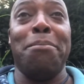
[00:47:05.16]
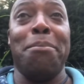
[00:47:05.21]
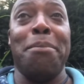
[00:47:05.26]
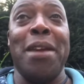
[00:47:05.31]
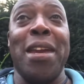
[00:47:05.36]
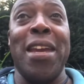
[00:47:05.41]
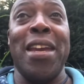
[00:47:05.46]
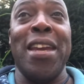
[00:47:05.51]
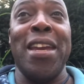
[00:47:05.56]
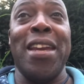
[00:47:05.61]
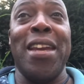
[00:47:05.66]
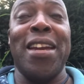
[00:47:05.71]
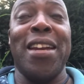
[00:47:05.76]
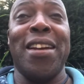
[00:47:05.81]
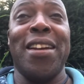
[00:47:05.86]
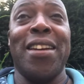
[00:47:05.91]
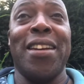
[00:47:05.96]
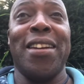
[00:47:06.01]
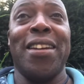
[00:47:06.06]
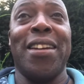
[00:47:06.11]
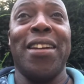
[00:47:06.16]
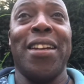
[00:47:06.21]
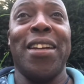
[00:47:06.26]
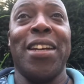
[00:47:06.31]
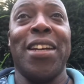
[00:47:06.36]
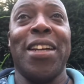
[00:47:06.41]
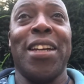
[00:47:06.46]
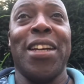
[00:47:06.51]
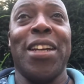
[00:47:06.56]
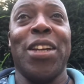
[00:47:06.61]
me
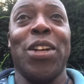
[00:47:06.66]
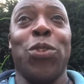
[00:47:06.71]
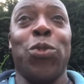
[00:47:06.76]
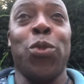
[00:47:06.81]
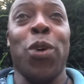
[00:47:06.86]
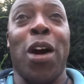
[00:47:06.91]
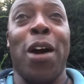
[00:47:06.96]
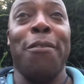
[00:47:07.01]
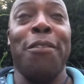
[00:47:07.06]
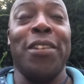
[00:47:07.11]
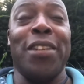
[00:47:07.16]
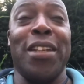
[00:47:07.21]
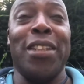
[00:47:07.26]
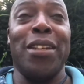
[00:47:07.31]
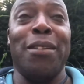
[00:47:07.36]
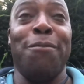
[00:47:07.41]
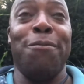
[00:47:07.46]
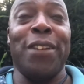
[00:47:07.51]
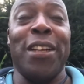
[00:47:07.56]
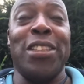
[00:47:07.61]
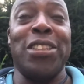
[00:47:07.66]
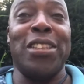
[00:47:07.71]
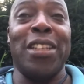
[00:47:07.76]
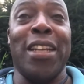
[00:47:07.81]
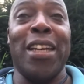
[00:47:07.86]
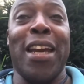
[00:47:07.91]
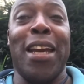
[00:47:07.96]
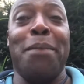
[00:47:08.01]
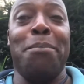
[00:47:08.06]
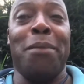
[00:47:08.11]
rather than
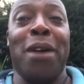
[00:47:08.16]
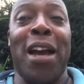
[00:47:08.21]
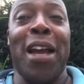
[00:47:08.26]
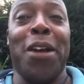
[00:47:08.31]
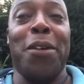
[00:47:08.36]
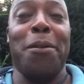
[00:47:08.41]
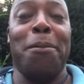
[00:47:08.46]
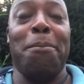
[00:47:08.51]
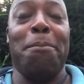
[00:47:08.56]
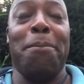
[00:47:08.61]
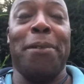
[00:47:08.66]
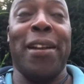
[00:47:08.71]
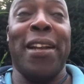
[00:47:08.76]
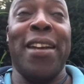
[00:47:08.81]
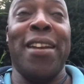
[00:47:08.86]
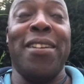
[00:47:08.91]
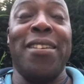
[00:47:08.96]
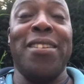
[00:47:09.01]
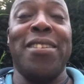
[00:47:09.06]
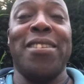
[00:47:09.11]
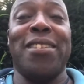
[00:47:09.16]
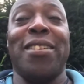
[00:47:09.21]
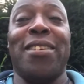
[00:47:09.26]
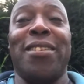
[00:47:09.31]
investigate my complaints.